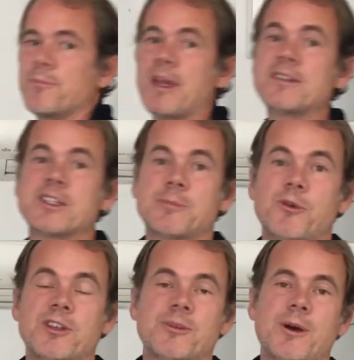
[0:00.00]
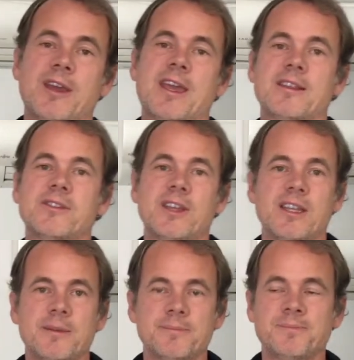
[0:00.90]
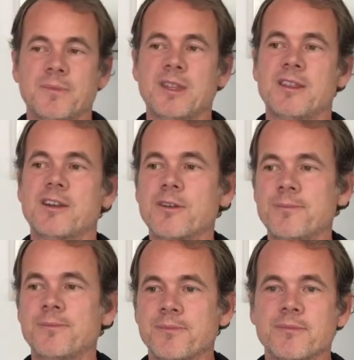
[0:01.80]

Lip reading: basic points about hand setting that are